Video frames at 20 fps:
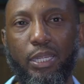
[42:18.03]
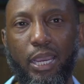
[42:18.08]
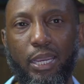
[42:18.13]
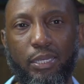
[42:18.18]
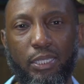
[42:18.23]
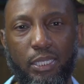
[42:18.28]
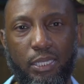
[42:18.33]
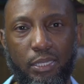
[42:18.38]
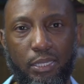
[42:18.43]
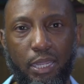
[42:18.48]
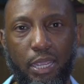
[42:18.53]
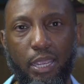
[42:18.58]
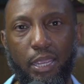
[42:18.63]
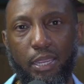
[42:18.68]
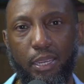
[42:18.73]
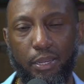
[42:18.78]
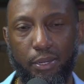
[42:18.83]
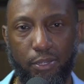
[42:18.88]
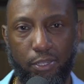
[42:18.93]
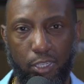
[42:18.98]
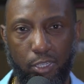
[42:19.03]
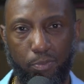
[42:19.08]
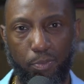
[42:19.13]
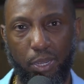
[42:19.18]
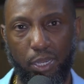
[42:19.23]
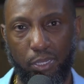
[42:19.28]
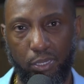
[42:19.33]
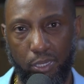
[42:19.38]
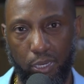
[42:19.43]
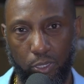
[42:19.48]
I stay in a
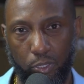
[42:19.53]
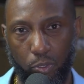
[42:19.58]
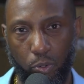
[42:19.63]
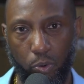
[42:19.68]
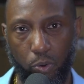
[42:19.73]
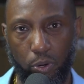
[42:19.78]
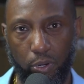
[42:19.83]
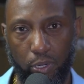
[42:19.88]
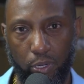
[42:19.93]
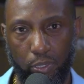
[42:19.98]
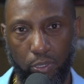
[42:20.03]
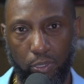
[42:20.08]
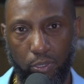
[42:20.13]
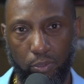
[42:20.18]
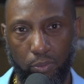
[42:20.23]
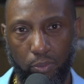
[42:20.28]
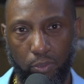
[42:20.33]
space that's ordered,